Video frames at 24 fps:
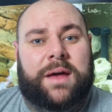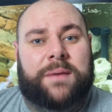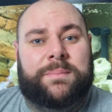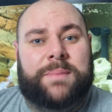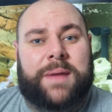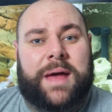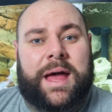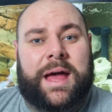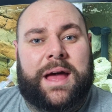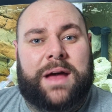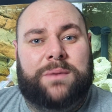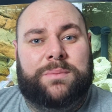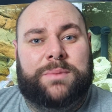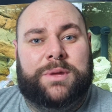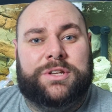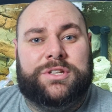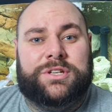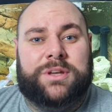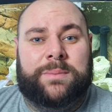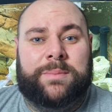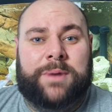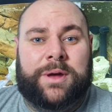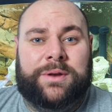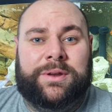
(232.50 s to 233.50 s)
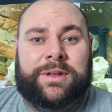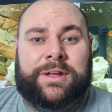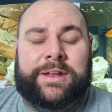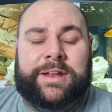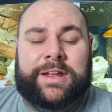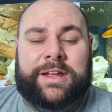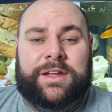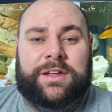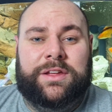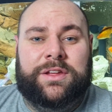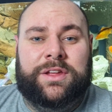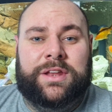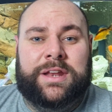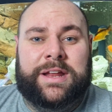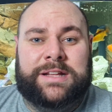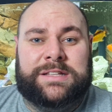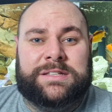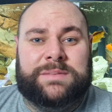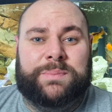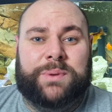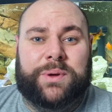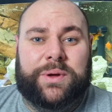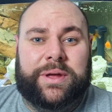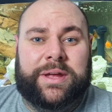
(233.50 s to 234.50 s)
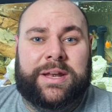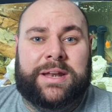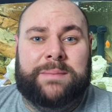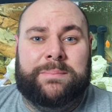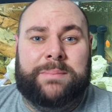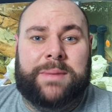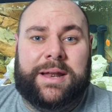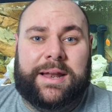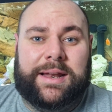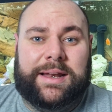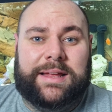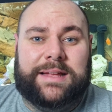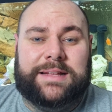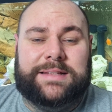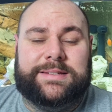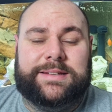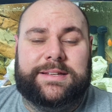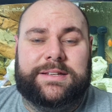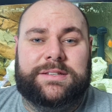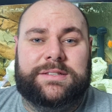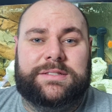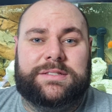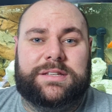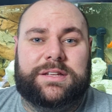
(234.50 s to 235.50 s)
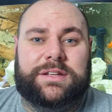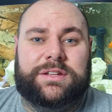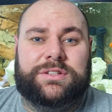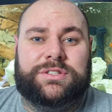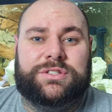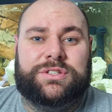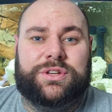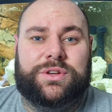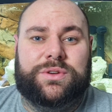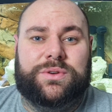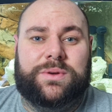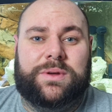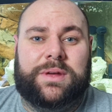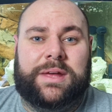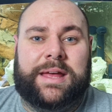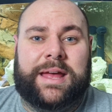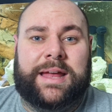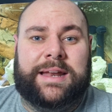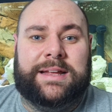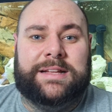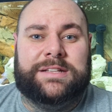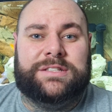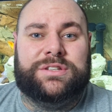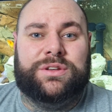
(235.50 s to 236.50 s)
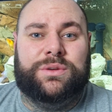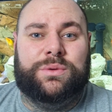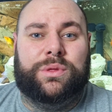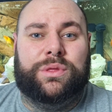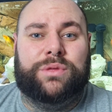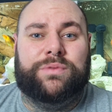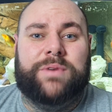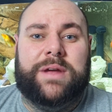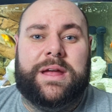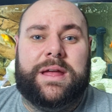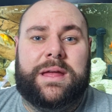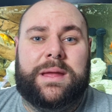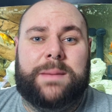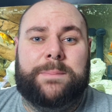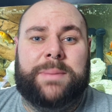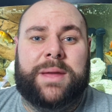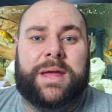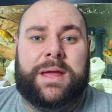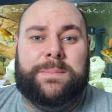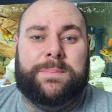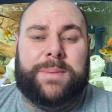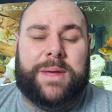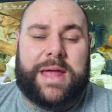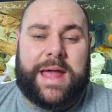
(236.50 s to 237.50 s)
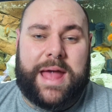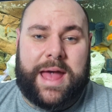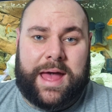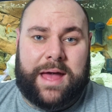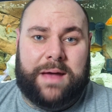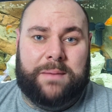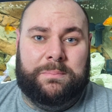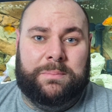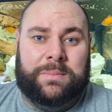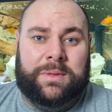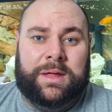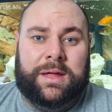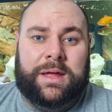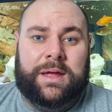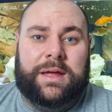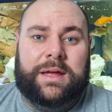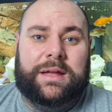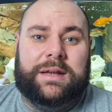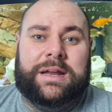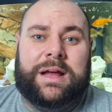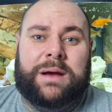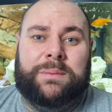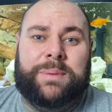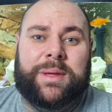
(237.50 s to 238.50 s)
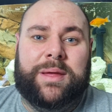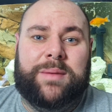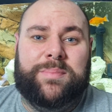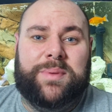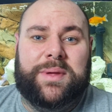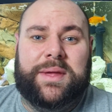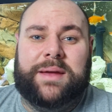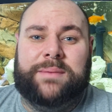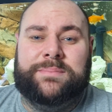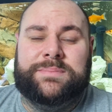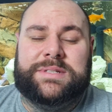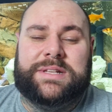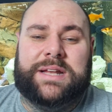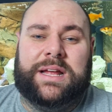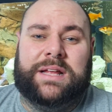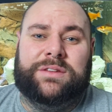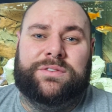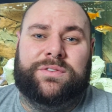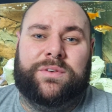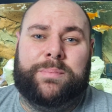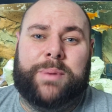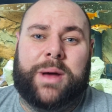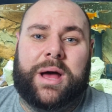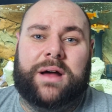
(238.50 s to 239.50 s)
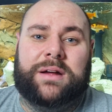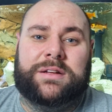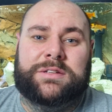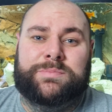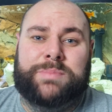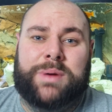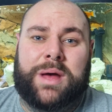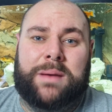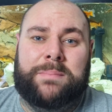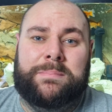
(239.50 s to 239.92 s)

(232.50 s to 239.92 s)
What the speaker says: how much ammonia you need to put in millilitres to get it to 3 ppm. Now ppm stands for parts per